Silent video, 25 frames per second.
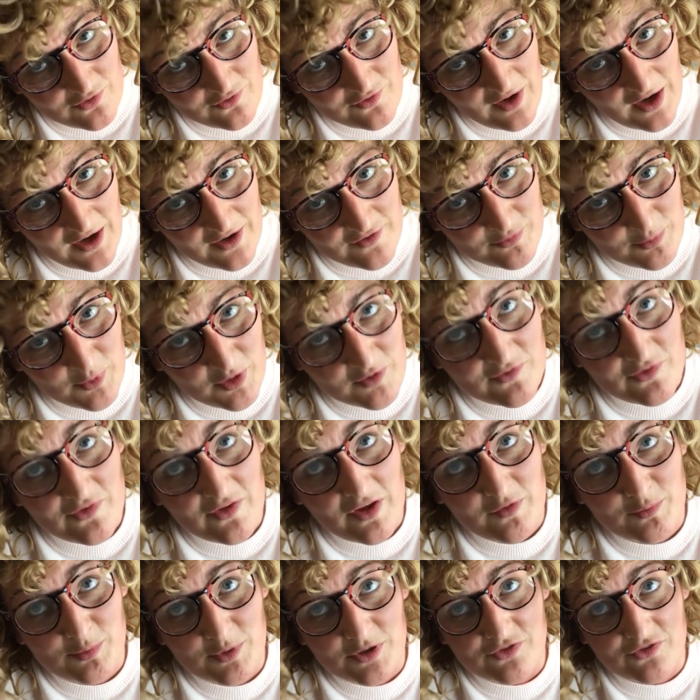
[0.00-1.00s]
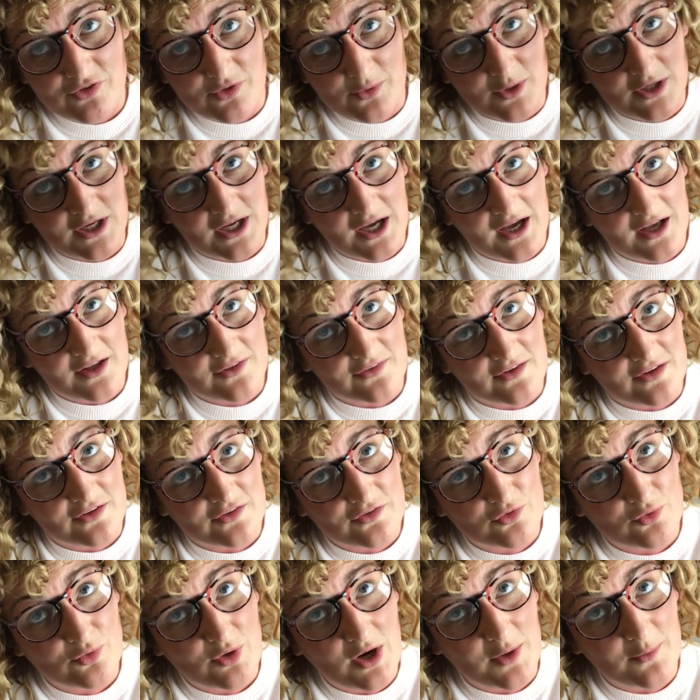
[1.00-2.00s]
the 5 months that I've been doing it, as
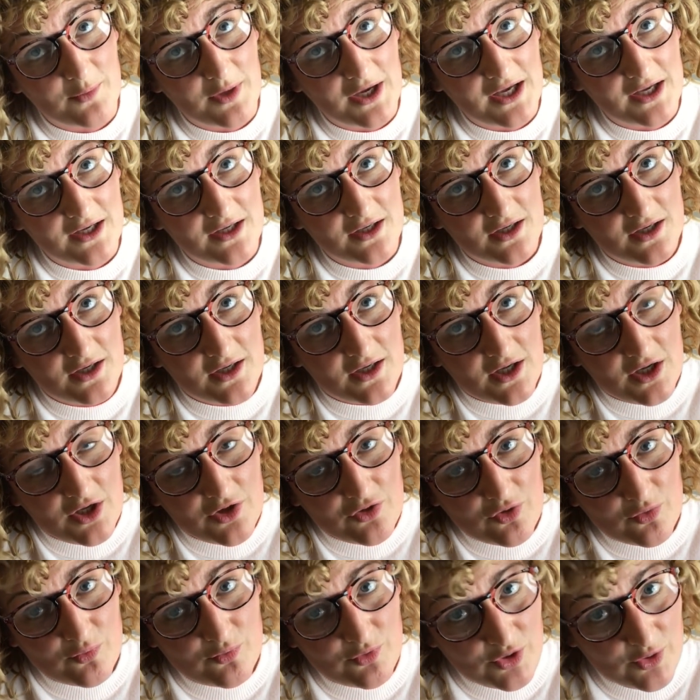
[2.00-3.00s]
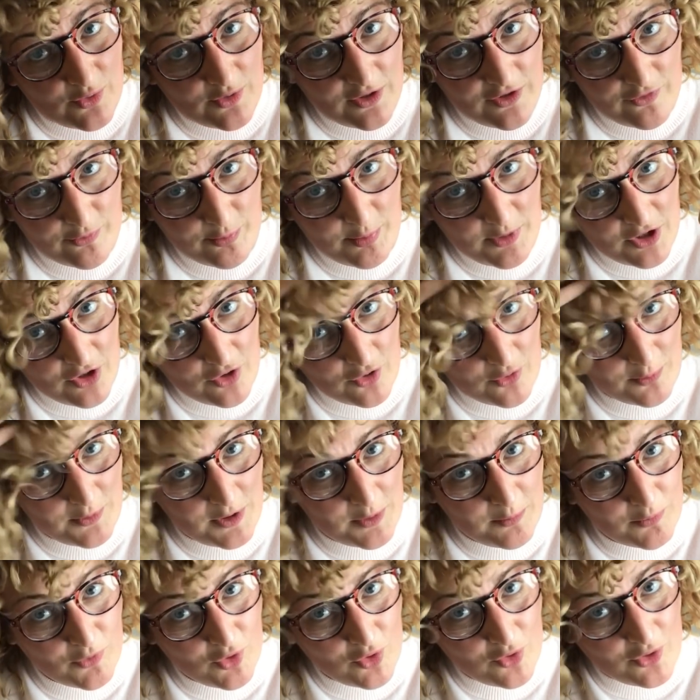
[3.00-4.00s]
it's growing, the root is
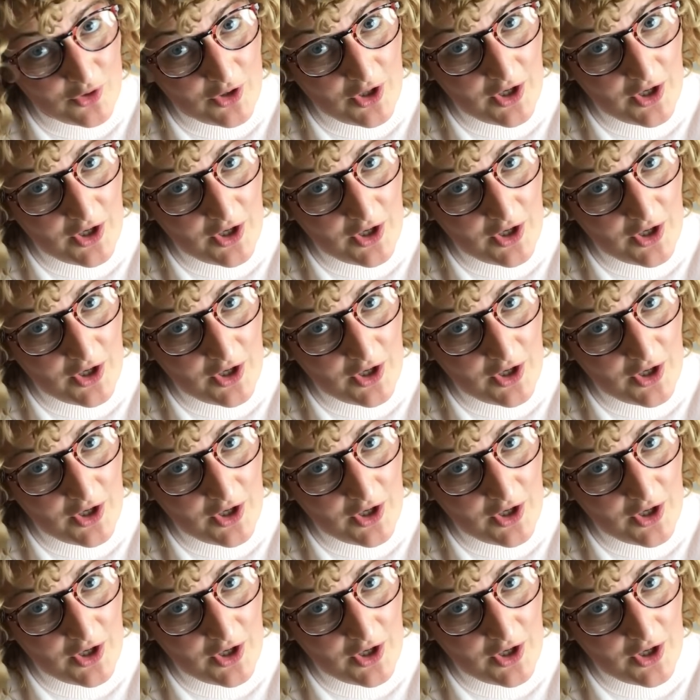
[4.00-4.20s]
becoming more